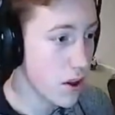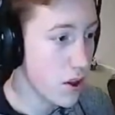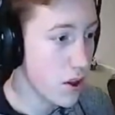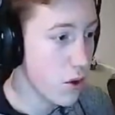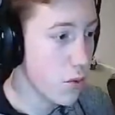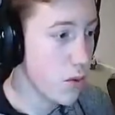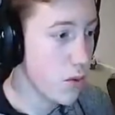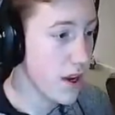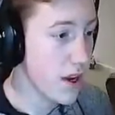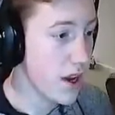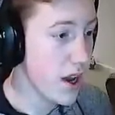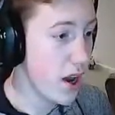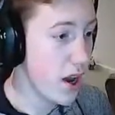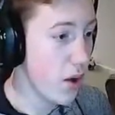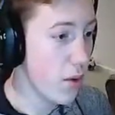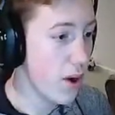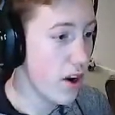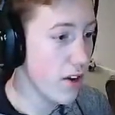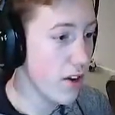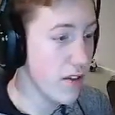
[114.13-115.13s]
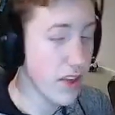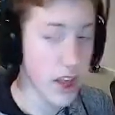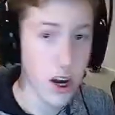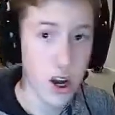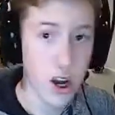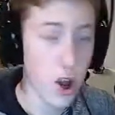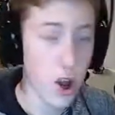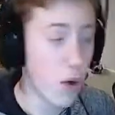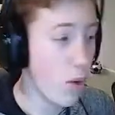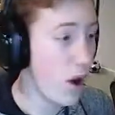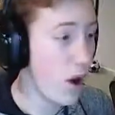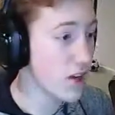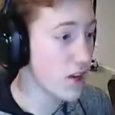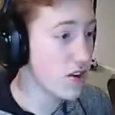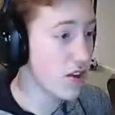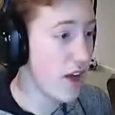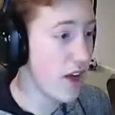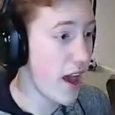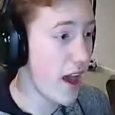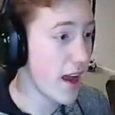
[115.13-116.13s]
we uh, went over there to go
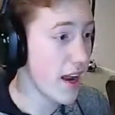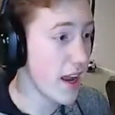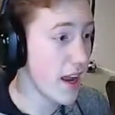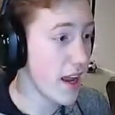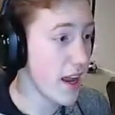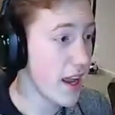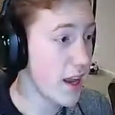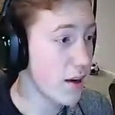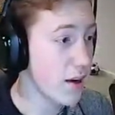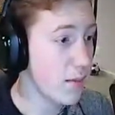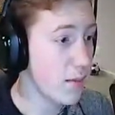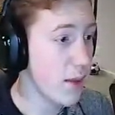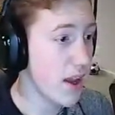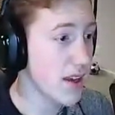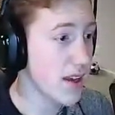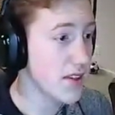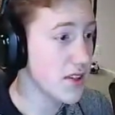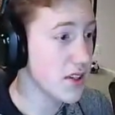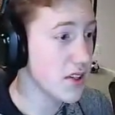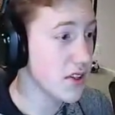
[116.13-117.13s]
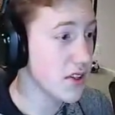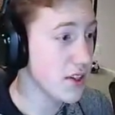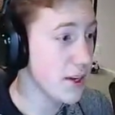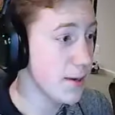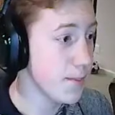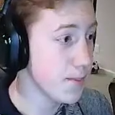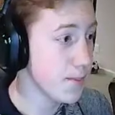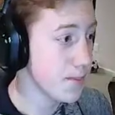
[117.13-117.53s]
watch that, and basically